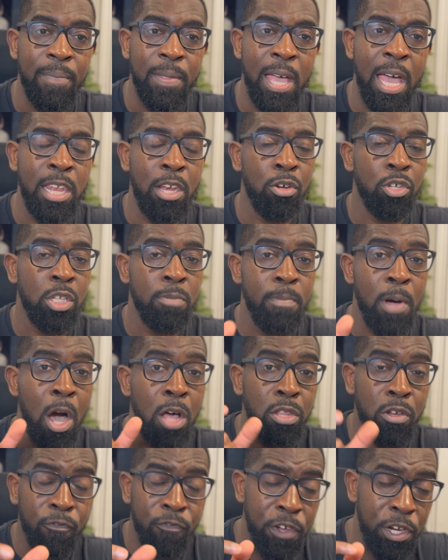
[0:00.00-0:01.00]
And there's some
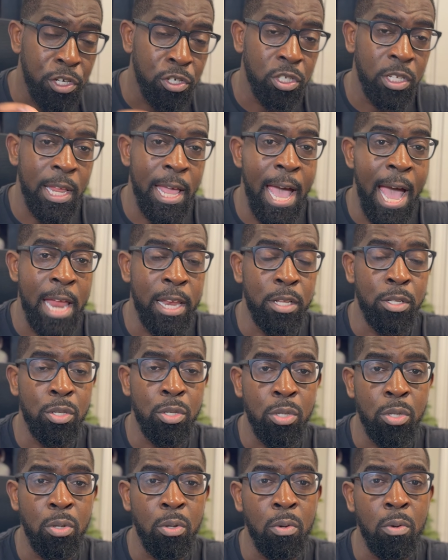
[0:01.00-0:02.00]
other features they added
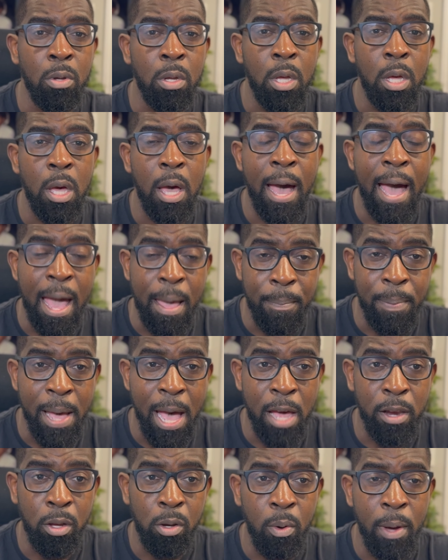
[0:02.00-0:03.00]
to
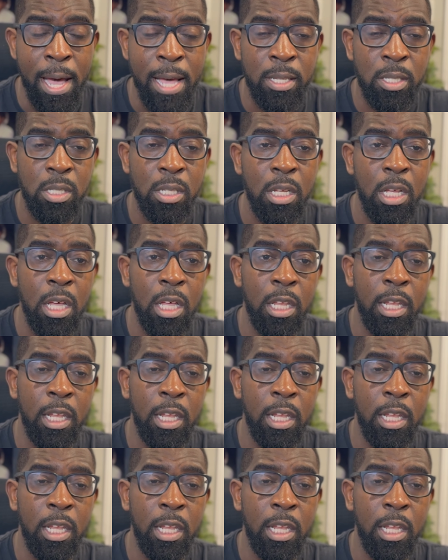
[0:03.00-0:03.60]
iPadOS,